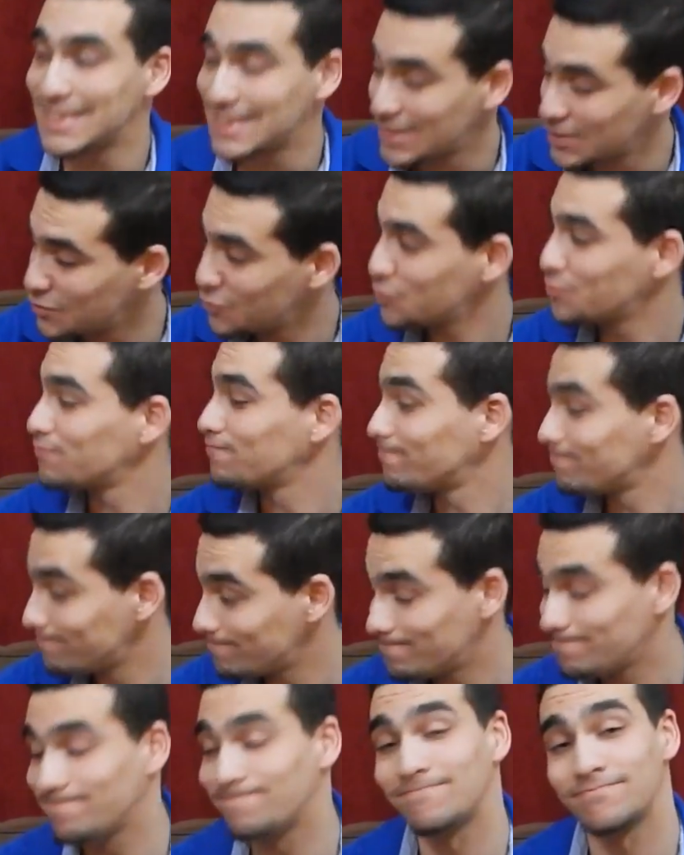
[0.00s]
back your own
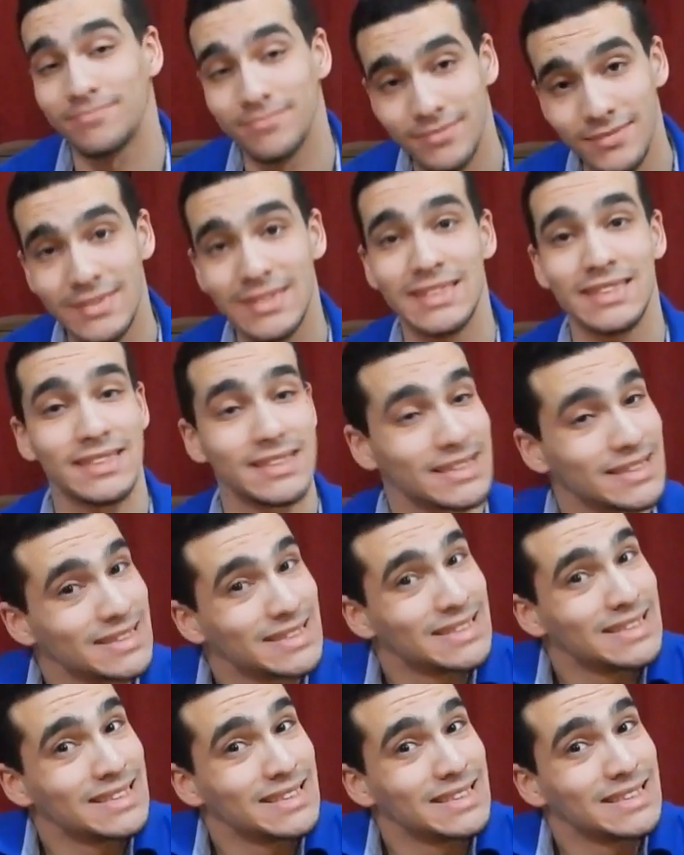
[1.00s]
loans is an
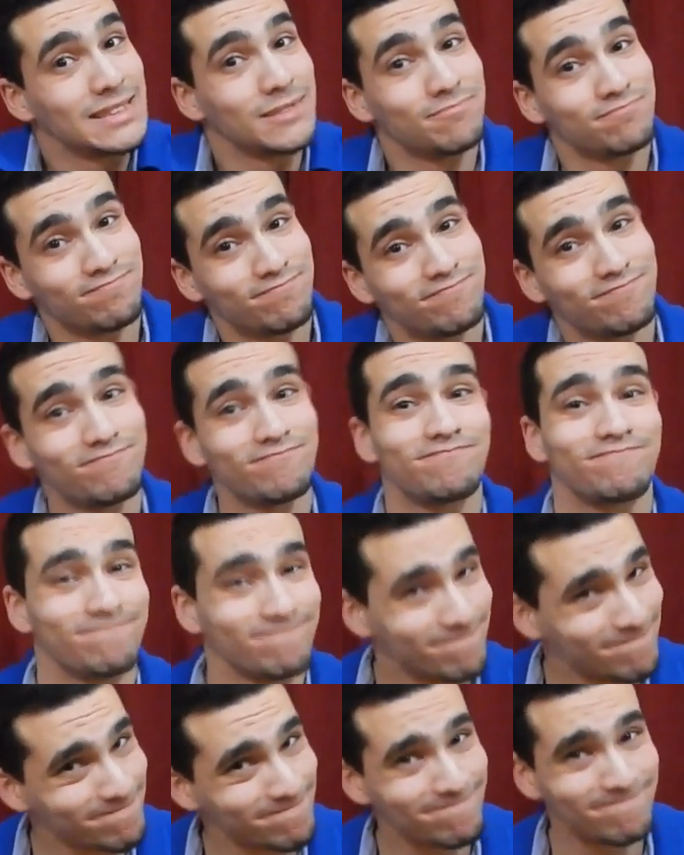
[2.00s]
unfair punishment, you
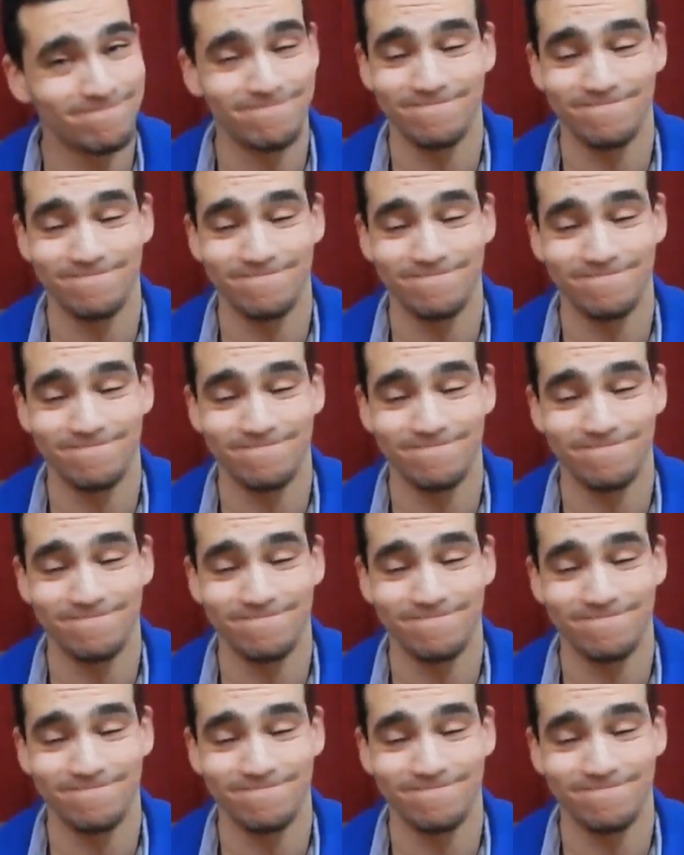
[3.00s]
might be a